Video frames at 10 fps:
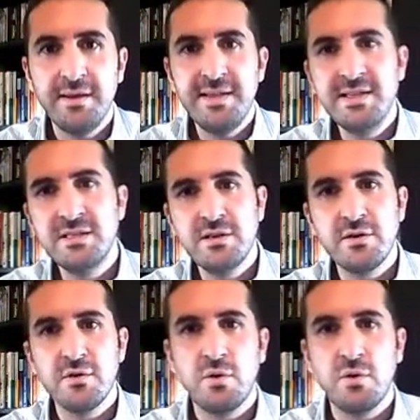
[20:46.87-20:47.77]

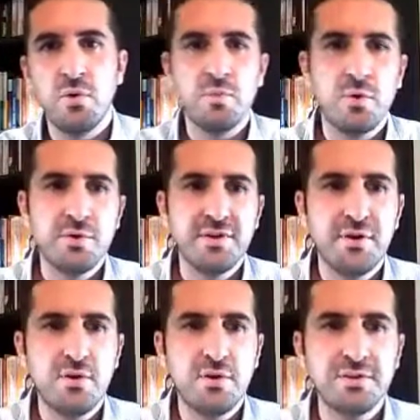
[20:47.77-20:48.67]
easier or more
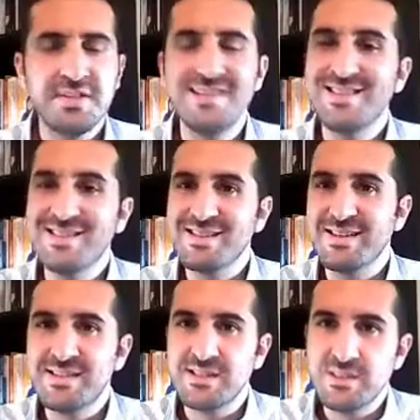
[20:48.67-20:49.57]
difficult is
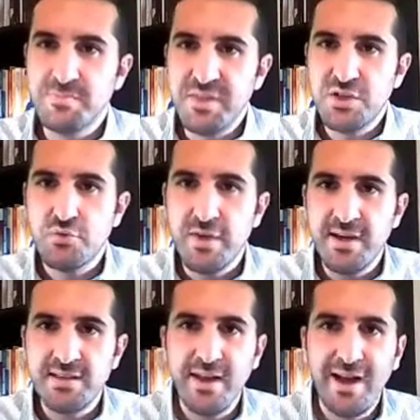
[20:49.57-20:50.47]
the speech
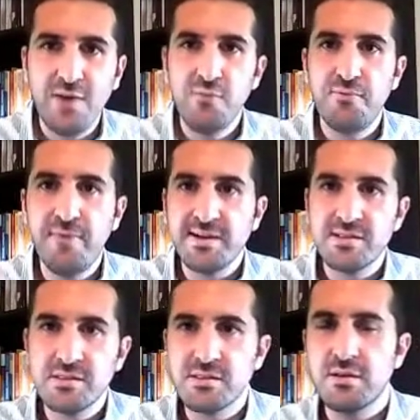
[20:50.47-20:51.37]
rate, how
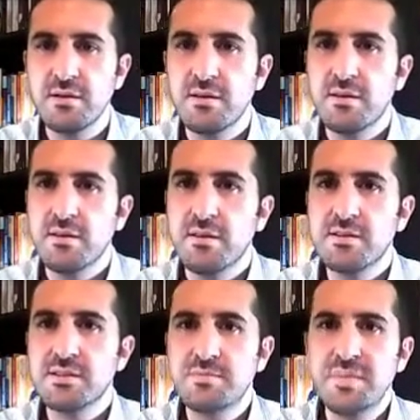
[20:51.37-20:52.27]
fast
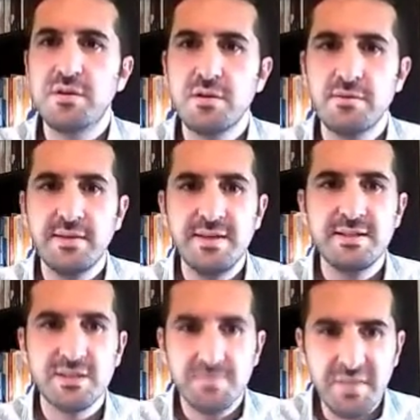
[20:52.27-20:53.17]
the speaker
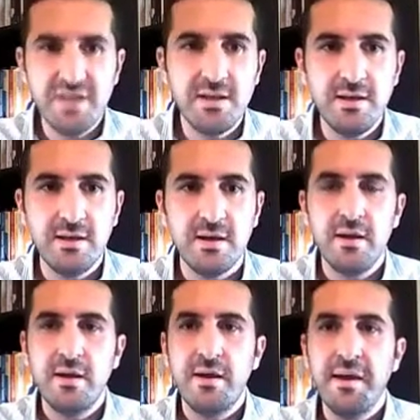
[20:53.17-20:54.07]
is speaking,
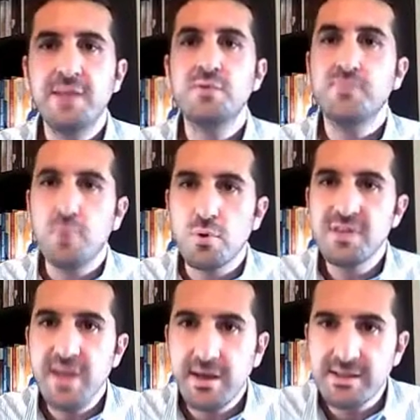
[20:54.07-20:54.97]
and of
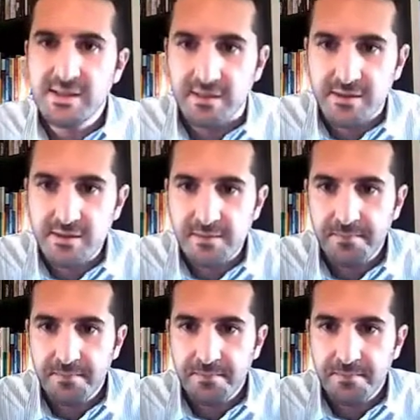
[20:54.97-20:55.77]
course the accent.